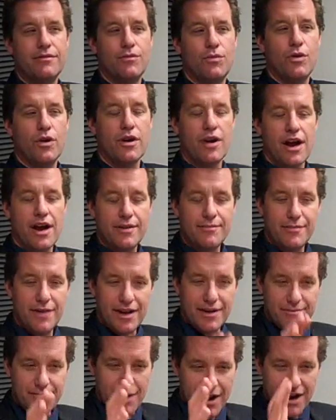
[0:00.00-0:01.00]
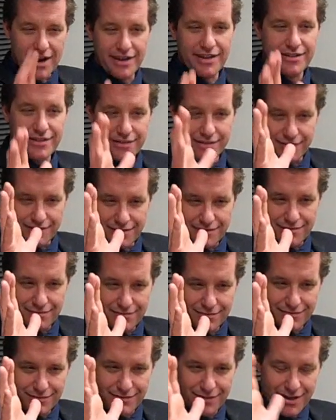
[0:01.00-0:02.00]
where my mind
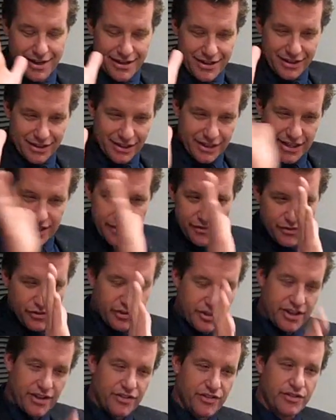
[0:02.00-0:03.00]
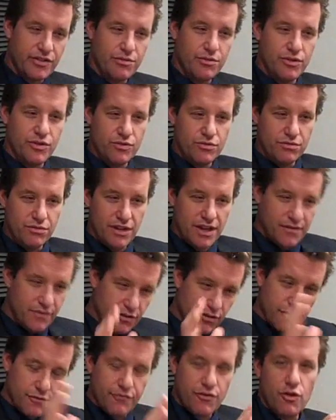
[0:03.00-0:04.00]
kind of leaves and gets into a new
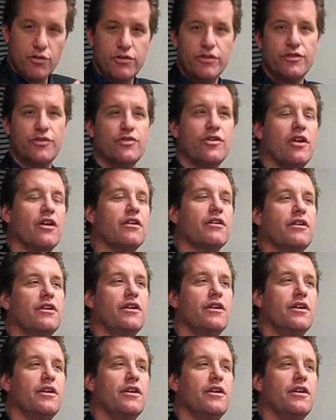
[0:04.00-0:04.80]
level of focus, are